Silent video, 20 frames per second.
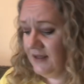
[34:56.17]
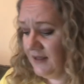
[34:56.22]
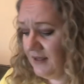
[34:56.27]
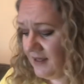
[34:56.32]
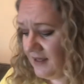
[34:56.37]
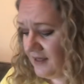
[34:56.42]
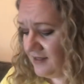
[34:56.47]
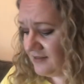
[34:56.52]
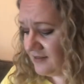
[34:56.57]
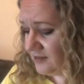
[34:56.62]

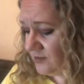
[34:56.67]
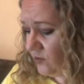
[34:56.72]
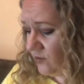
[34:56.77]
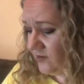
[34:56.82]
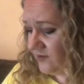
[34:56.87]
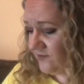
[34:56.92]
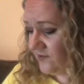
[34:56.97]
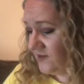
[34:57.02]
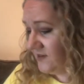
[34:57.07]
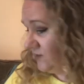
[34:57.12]
It's a longer
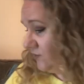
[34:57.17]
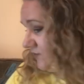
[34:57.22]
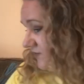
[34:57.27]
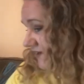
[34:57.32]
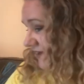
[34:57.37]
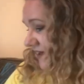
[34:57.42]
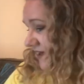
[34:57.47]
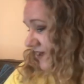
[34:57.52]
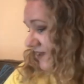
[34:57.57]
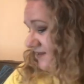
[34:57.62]
video than
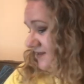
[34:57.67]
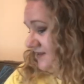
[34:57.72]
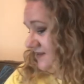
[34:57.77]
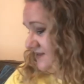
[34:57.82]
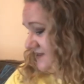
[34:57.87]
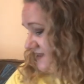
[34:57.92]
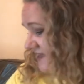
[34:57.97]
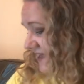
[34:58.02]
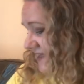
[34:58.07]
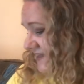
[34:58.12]
I had
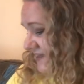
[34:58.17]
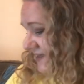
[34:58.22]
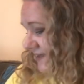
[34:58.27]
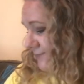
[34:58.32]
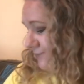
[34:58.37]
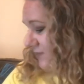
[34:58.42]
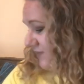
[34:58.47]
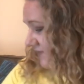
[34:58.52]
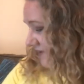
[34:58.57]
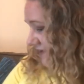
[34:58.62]
intended,
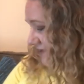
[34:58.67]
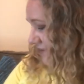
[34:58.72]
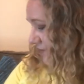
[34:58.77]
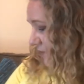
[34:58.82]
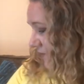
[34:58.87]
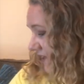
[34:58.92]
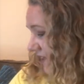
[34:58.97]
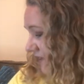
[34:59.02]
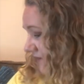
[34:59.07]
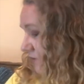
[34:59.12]
but there is
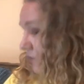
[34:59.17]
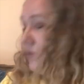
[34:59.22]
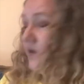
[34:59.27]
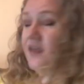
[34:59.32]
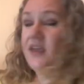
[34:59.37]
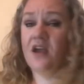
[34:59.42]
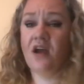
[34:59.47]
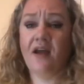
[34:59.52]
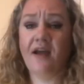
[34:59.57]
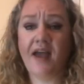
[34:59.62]
quite a lot
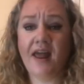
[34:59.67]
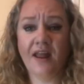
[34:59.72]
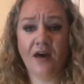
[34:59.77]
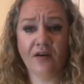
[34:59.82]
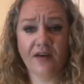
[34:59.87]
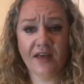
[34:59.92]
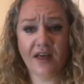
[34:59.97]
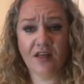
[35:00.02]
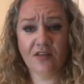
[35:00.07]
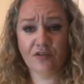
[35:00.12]
here, and I'll
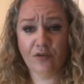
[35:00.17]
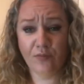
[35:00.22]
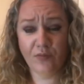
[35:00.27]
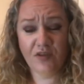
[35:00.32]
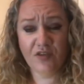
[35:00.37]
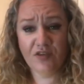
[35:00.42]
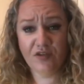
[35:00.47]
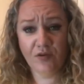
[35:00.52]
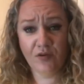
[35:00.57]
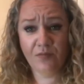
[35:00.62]
catch up with you
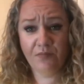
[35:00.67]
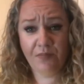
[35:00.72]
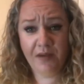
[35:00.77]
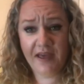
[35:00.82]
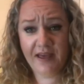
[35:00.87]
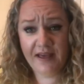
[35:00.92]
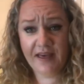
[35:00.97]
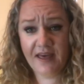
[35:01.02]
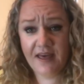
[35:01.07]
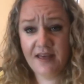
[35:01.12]
soon. Bye,
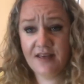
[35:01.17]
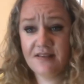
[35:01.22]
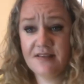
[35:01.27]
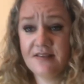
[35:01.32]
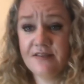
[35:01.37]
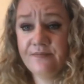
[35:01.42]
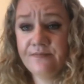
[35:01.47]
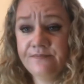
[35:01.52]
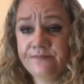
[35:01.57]
guys.